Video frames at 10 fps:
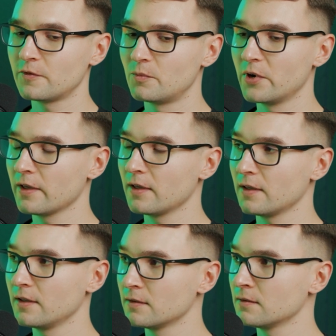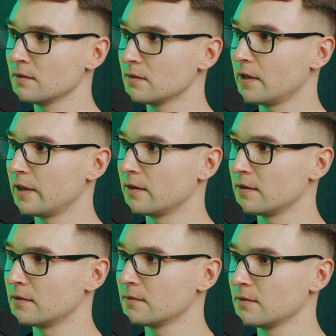bringing in
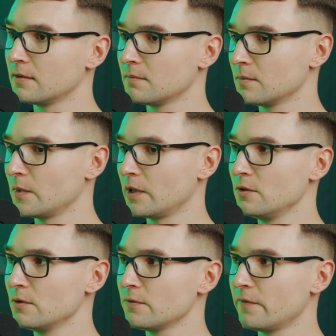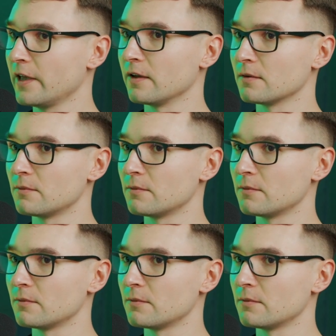a new thing,